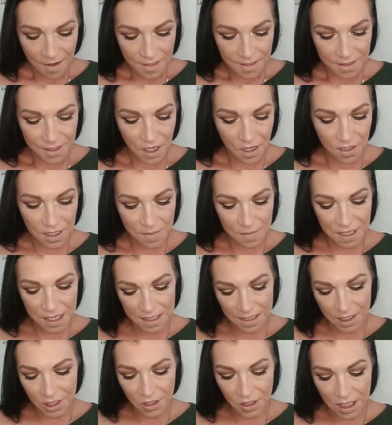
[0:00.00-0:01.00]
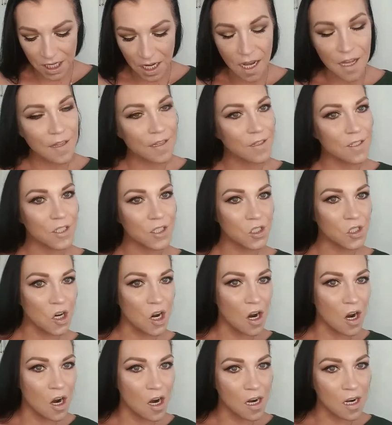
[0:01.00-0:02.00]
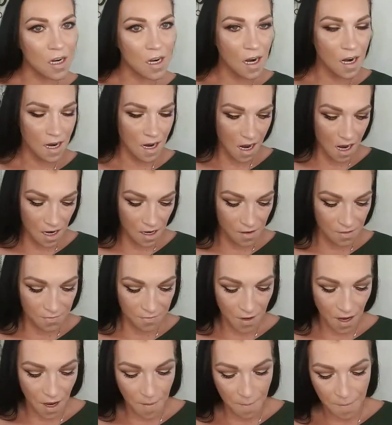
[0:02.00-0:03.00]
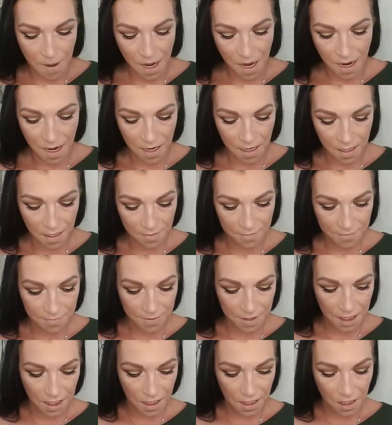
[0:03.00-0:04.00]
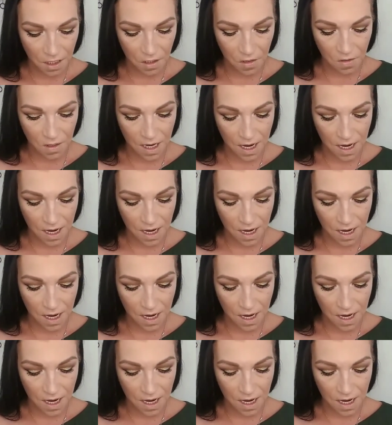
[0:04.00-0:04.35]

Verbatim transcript: So let me get to the other star of my uh, video.